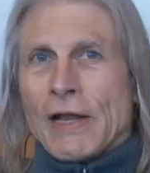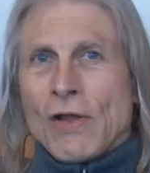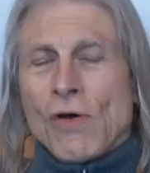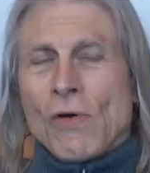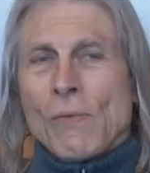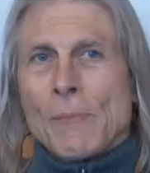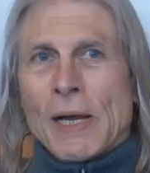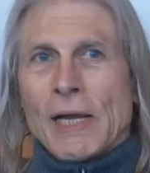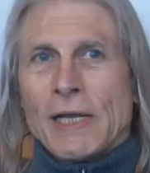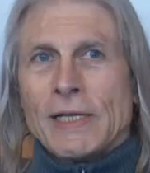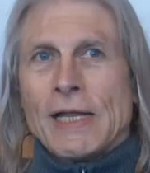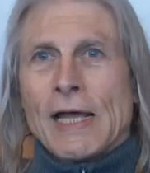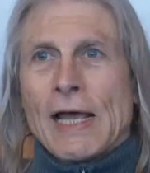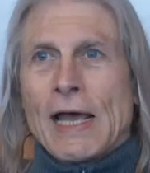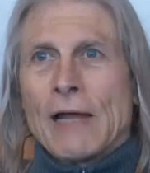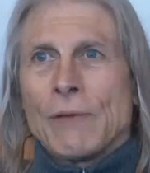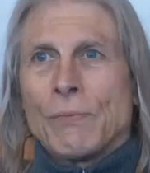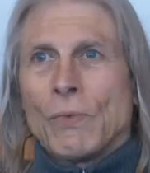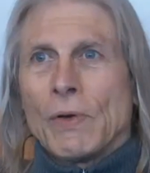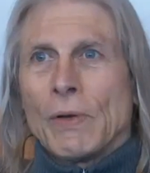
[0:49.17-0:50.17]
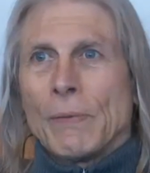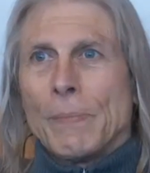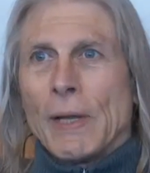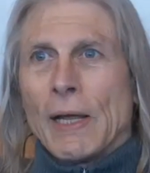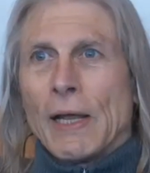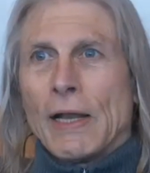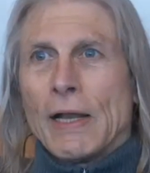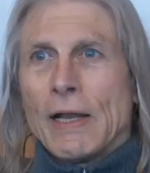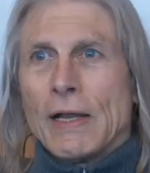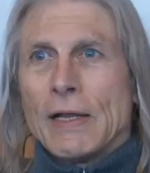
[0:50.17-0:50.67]
And I know my dad
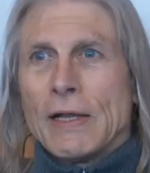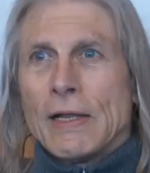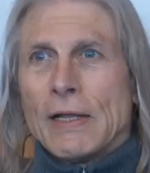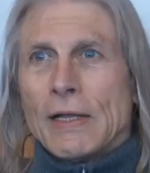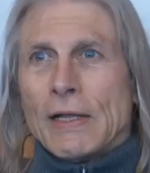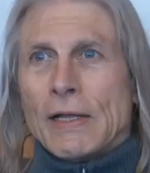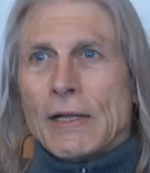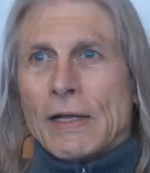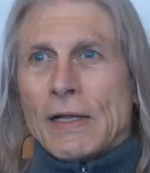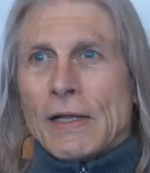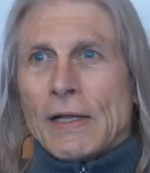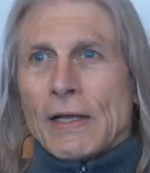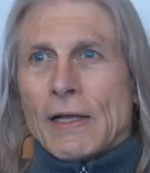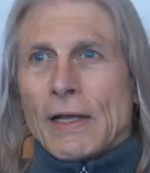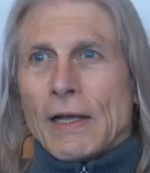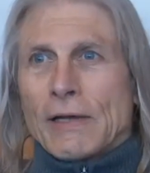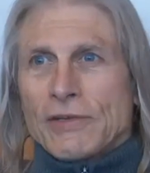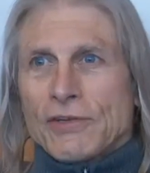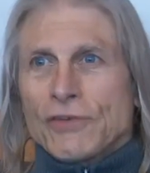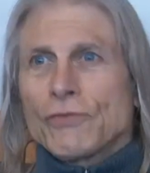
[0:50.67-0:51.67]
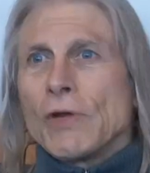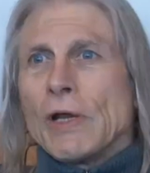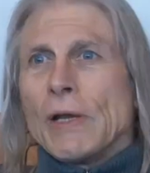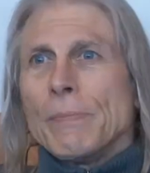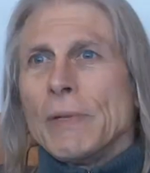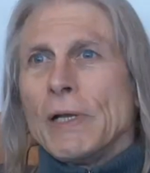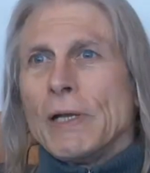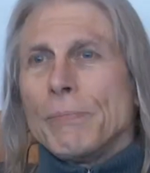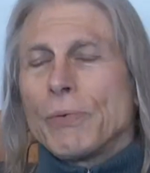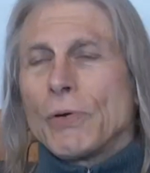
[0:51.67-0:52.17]
would have been
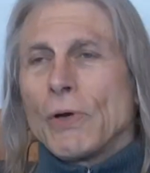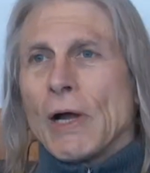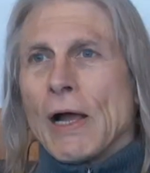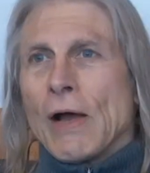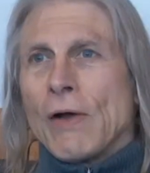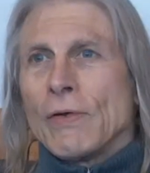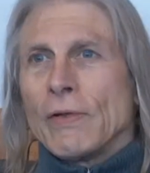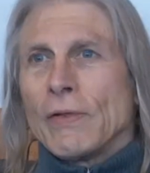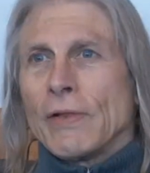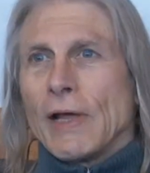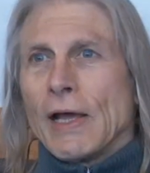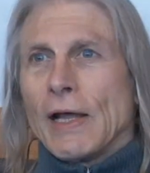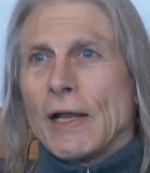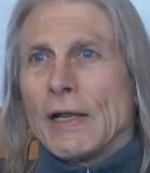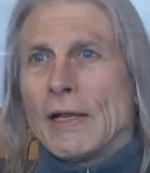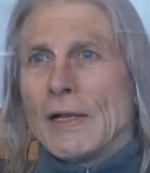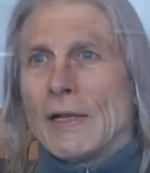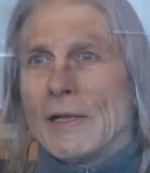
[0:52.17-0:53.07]
extremely proud of